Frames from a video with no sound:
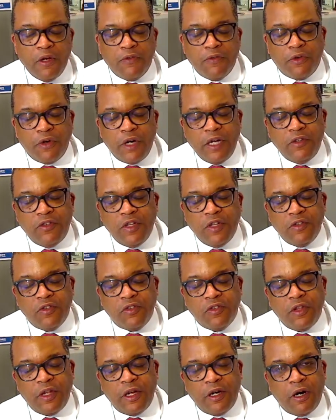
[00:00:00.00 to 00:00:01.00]
For
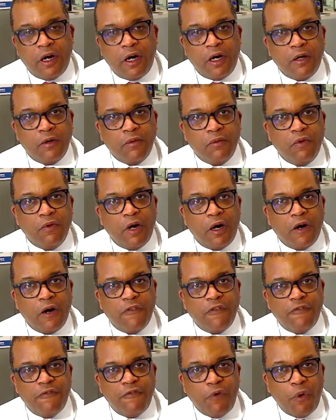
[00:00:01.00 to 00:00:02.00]
instance, there are
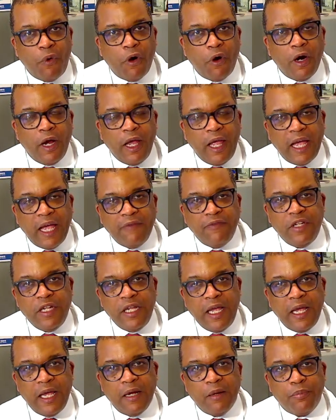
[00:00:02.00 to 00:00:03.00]
4
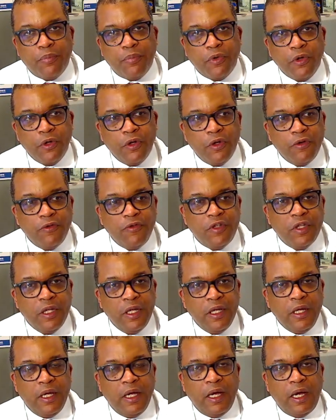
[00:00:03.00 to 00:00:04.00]
FDA-approved
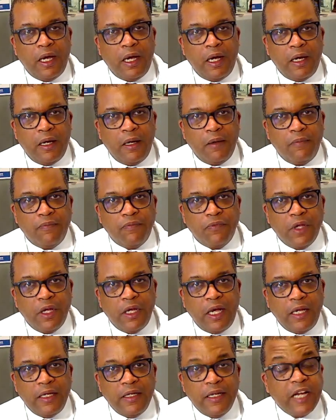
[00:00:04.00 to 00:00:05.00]

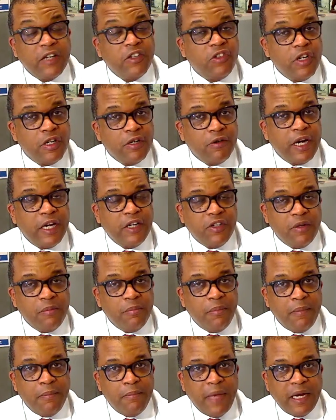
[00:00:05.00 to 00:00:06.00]
next
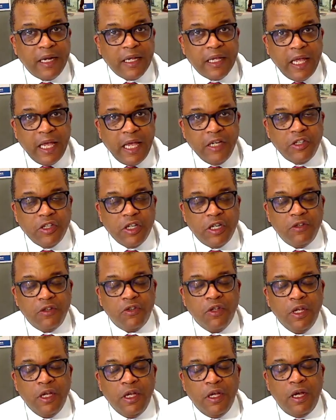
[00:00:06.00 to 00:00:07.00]
generation
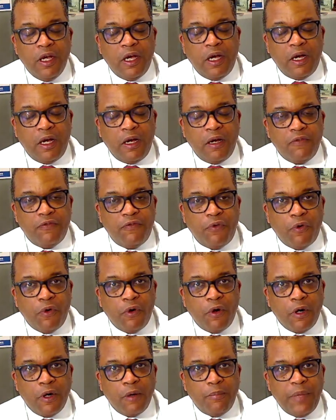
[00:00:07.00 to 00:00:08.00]
medications
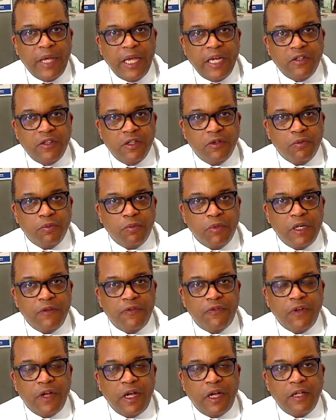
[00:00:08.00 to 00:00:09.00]
for patients
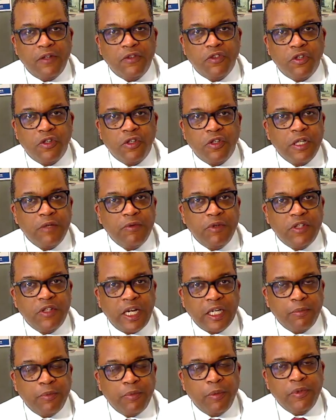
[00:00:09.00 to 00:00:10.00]
with surgically
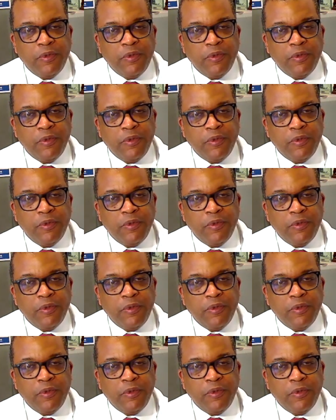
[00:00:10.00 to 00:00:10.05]
resectable